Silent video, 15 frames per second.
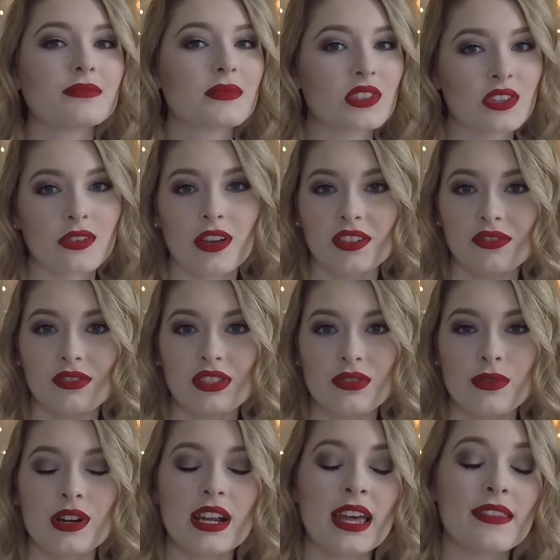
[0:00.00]
Deluxe
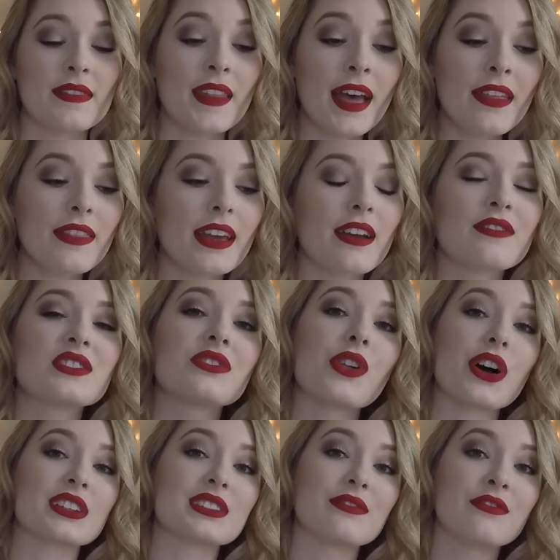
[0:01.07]
Resort. And then they have
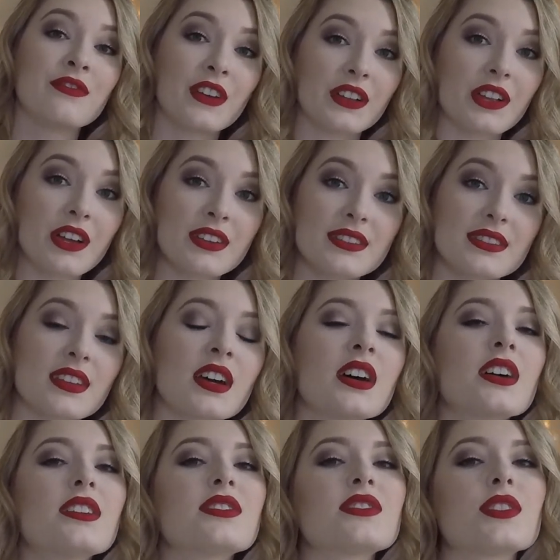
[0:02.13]
deluxe villas.
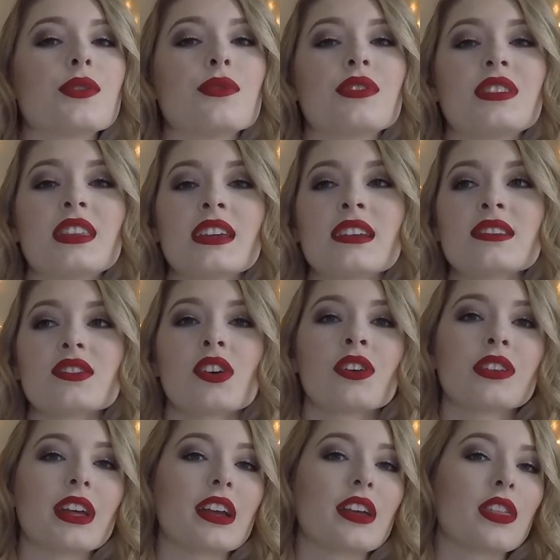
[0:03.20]
So these are
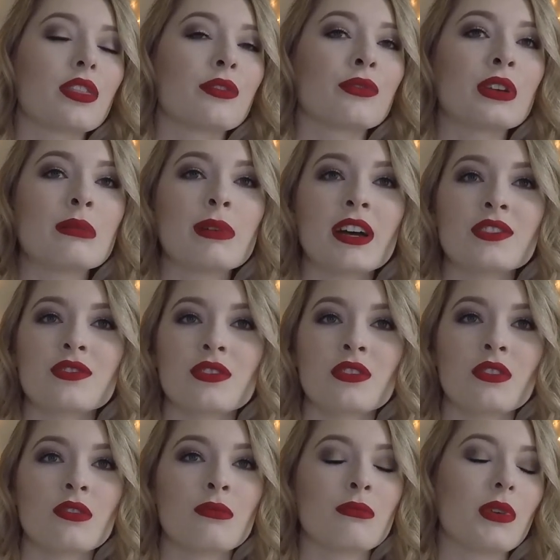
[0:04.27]
like
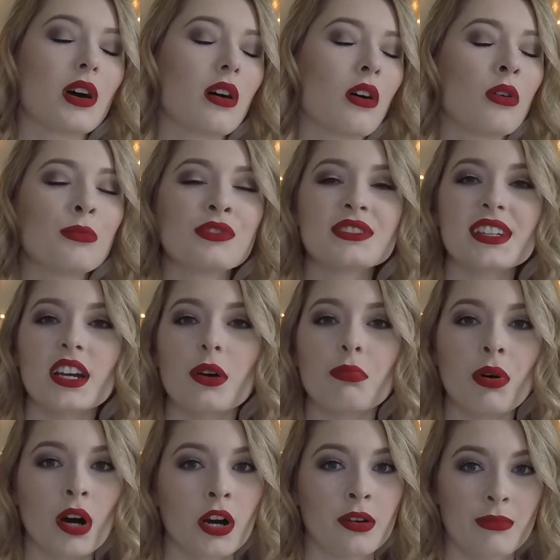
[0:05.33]
3-bedroom, almost like
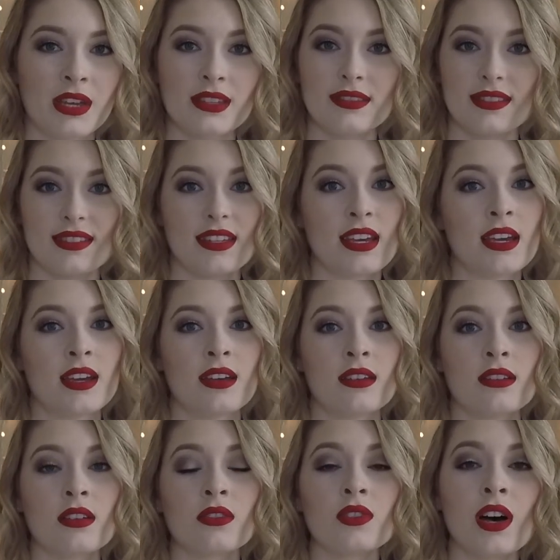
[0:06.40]
apartments
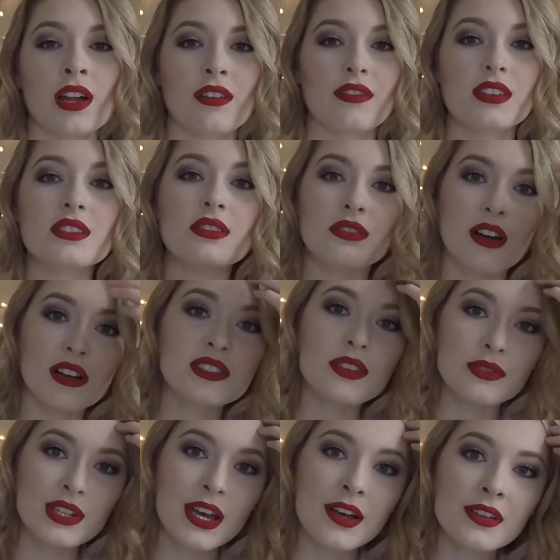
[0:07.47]
in a lot of the deluxe
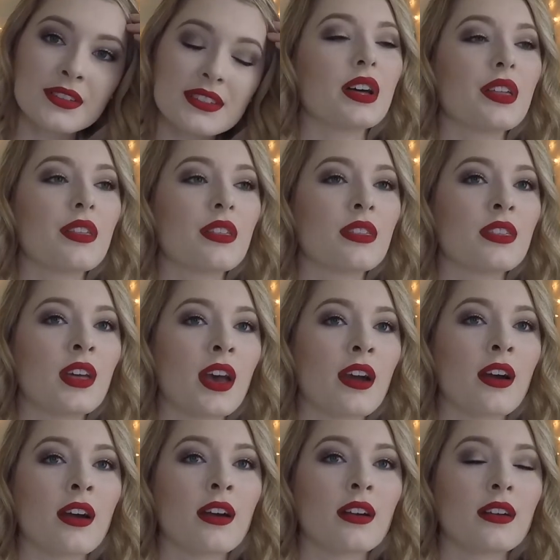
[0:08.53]
hotels.
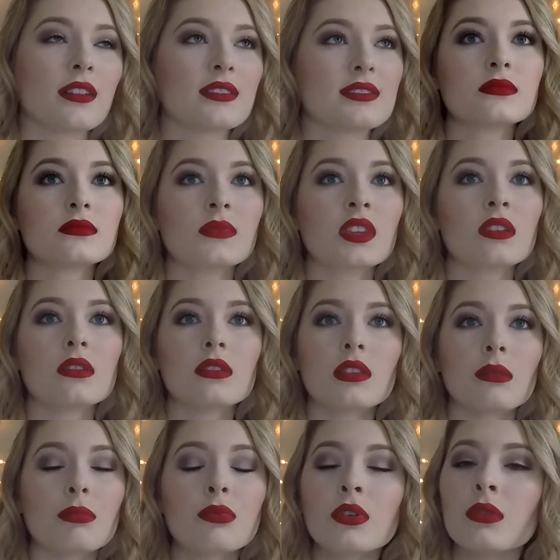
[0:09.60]
There's the
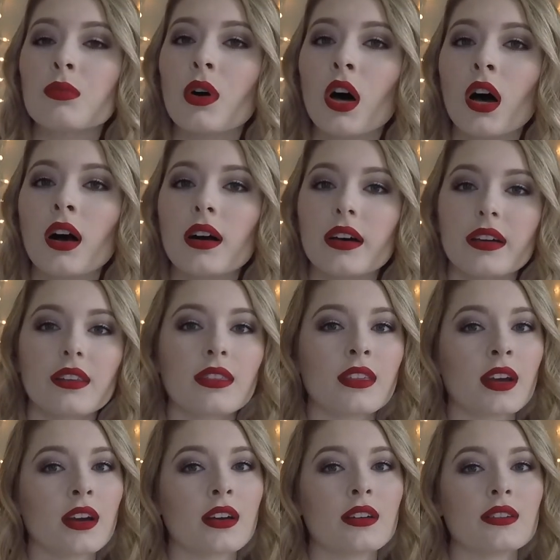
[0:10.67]
Boardwalk,
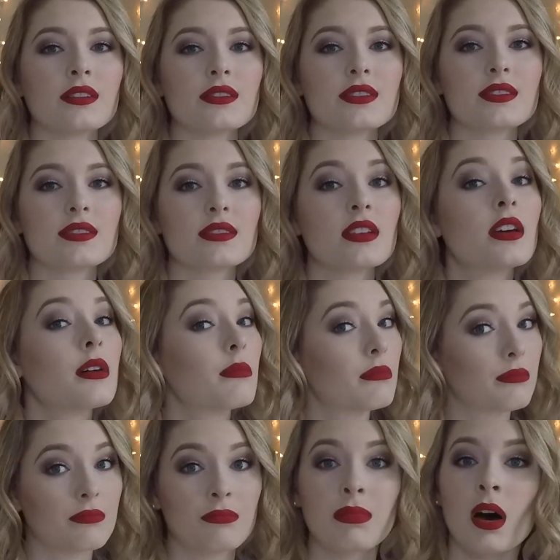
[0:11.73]
there's
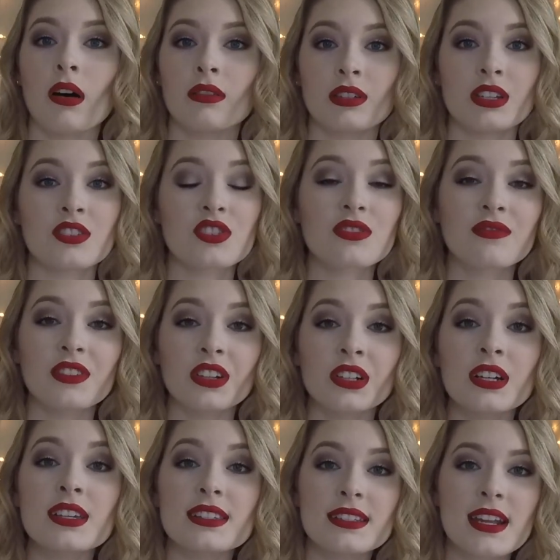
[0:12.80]
Polynesian
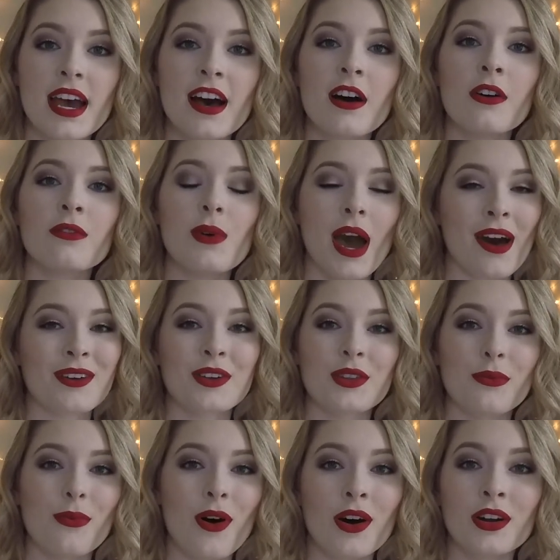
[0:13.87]
villas now out on the
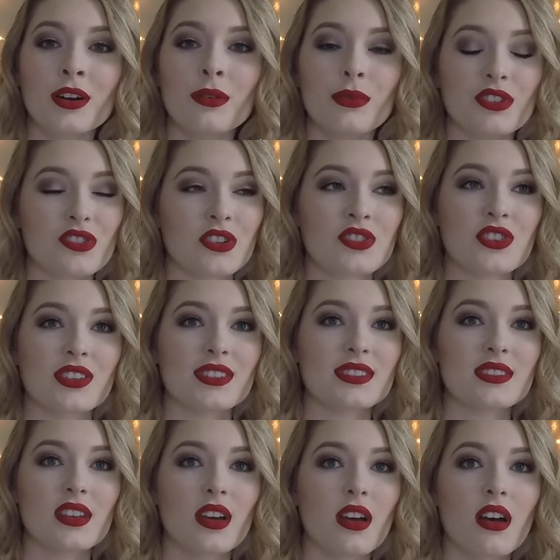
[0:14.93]
water, which are just